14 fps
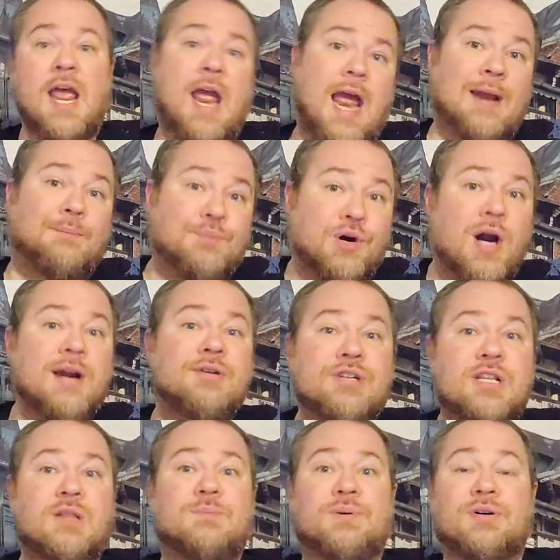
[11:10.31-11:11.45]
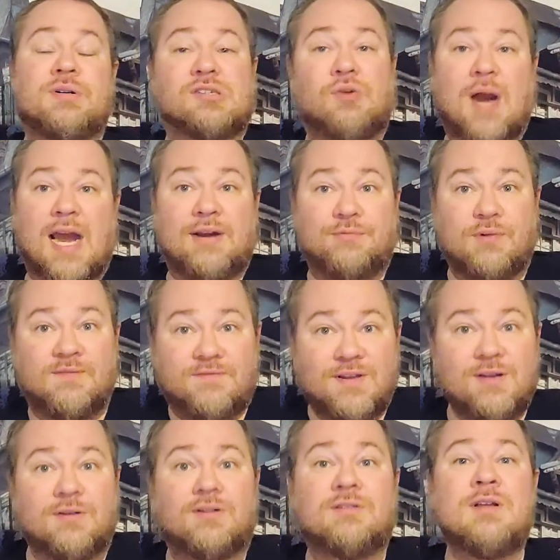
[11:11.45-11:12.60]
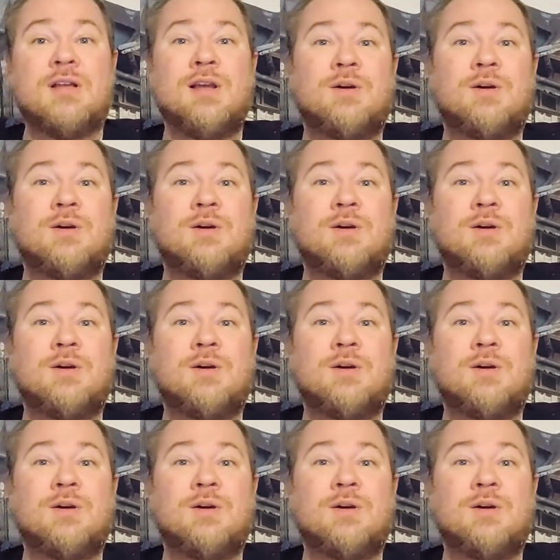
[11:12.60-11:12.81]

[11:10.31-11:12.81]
And prior to the book's grand reveal,